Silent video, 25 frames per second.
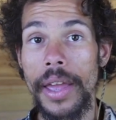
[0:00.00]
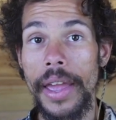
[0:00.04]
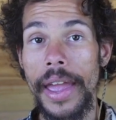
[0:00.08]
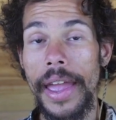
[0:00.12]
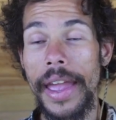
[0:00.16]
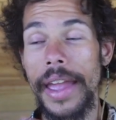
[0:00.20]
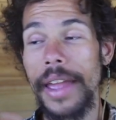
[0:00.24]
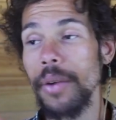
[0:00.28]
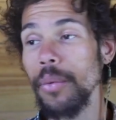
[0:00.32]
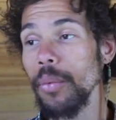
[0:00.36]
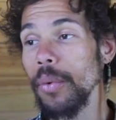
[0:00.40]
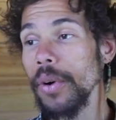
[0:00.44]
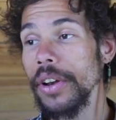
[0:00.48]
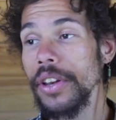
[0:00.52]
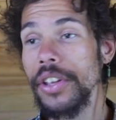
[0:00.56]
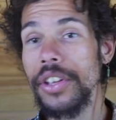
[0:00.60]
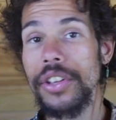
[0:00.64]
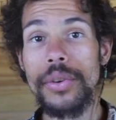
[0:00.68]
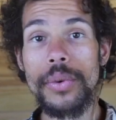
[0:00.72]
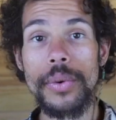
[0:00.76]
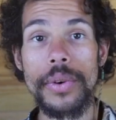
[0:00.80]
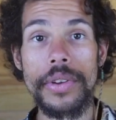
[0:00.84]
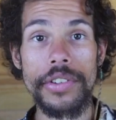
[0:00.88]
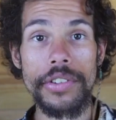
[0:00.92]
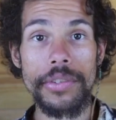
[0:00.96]
Hey, what do
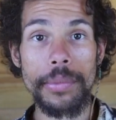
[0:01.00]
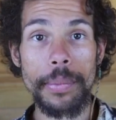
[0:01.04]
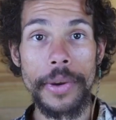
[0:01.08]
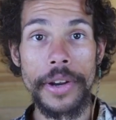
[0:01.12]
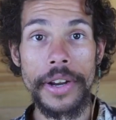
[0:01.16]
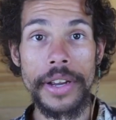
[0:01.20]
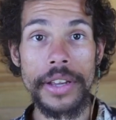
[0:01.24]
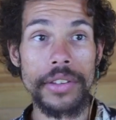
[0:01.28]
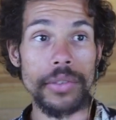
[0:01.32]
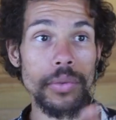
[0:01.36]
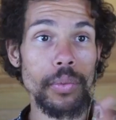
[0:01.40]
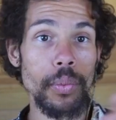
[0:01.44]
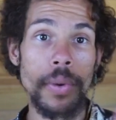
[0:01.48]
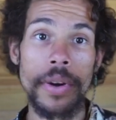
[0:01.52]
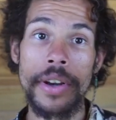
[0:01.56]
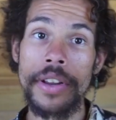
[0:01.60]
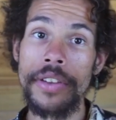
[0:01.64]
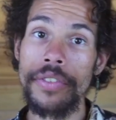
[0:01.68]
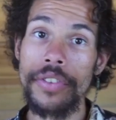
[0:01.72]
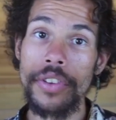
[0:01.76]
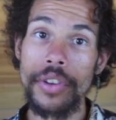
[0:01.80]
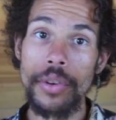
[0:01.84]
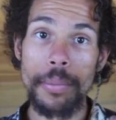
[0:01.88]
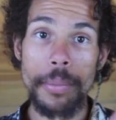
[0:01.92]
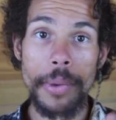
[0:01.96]
you experience? What
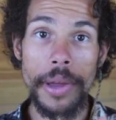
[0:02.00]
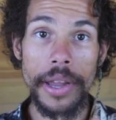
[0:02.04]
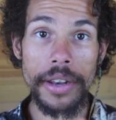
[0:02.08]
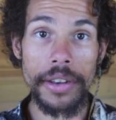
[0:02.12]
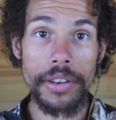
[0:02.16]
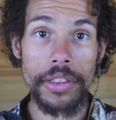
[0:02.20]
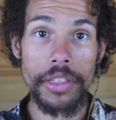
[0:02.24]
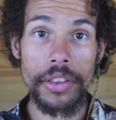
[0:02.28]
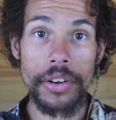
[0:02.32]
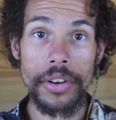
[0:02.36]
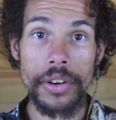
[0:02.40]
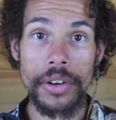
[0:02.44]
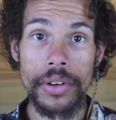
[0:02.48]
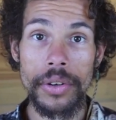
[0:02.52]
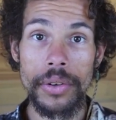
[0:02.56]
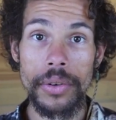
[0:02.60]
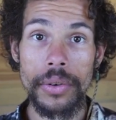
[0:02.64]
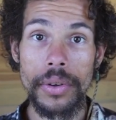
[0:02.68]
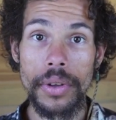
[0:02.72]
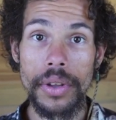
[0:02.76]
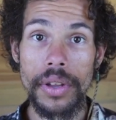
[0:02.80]
have you been through?